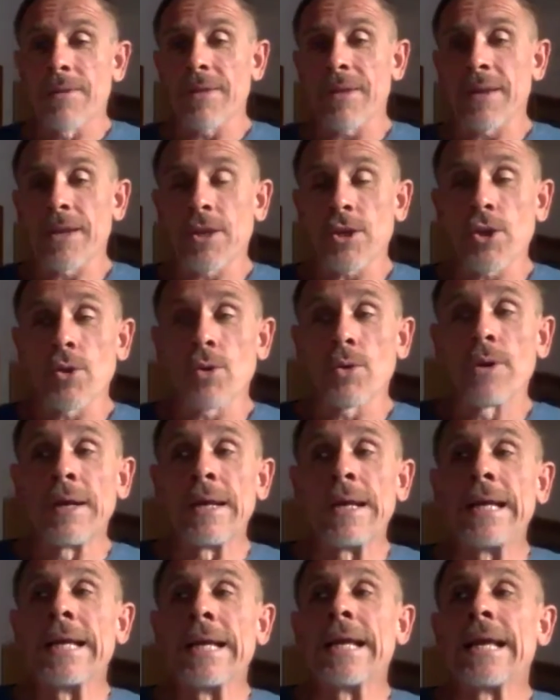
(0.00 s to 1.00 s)
thank you.
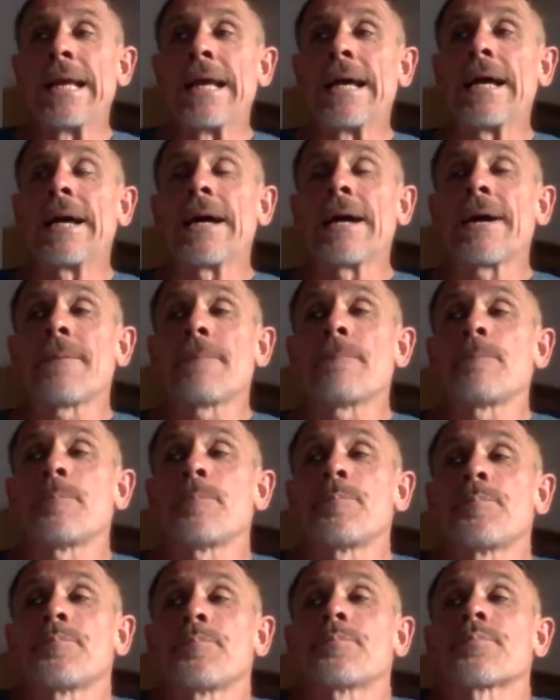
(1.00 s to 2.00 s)
I
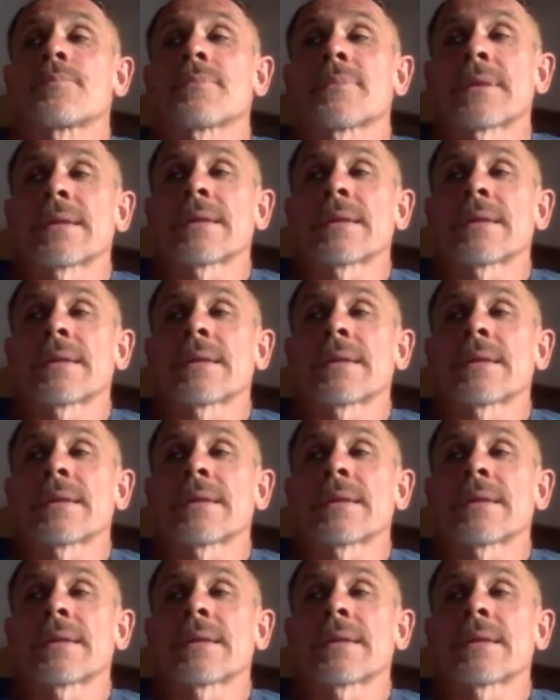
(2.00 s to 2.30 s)
mean,